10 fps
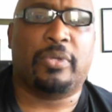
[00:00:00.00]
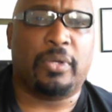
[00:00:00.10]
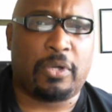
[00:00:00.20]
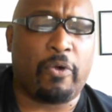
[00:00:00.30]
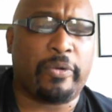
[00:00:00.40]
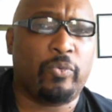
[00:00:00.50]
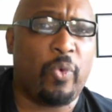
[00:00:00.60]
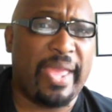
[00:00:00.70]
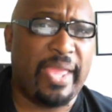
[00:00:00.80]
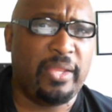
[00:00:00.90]
Corey
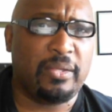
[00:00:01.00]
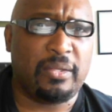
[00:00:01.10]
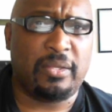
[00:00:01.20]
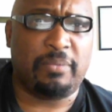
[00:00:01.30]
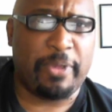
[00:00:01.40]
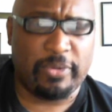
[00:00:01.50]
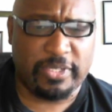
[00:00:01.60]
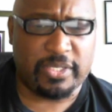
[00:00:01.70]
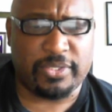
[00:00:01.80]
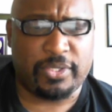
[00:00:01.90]
Wayne apparently
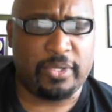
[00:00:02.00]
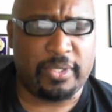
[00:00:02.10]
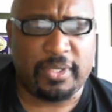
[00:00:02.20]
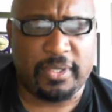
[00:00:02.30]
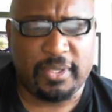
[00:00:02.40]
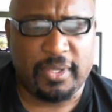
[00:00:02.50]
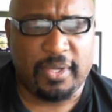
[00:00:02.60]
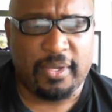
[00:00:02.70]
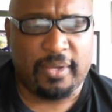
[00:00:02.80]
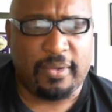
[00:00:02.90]
is good.
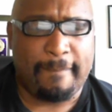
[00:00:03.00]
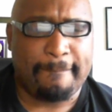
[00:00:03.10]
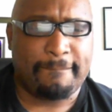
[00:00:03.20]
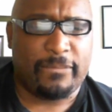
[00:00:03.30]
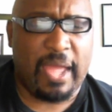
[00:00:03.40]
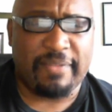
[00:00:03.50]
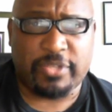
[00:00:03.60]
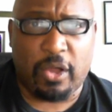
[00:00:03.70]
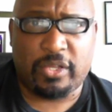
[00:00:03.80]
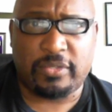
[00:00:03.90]
I
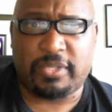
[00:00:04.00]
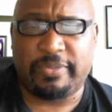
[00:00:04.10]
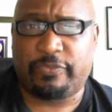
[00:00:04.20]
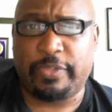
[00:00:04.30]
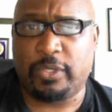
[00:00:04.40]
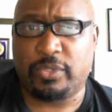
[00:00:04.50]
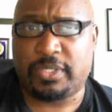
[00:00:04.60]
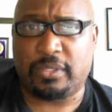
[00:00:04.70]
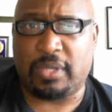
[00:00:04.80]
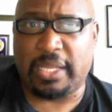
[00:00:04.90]
saw some of his
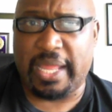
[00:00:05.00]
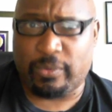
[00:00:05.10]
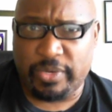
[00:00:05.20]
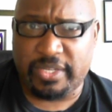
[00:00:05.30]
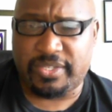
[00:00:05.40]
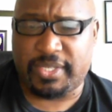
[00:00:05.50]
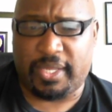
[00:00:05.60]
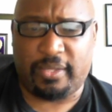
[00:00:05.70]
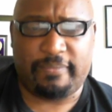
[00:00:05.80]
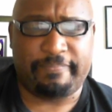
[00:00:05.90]
videos. I like what he had to
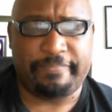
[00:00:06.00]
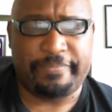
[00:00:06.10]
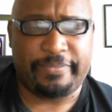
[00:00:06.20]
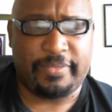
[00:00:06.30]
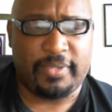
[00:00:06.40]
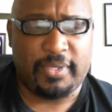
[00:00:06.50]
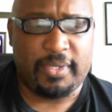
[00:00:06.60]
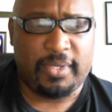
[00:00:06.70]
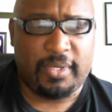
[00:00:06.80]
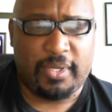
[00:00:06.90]
say.
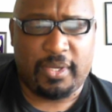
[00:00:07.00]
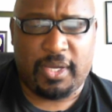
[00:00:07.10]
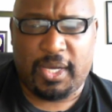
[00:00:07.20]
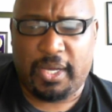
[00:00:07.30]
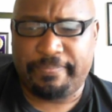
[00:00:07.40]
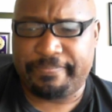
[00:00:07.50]
Corey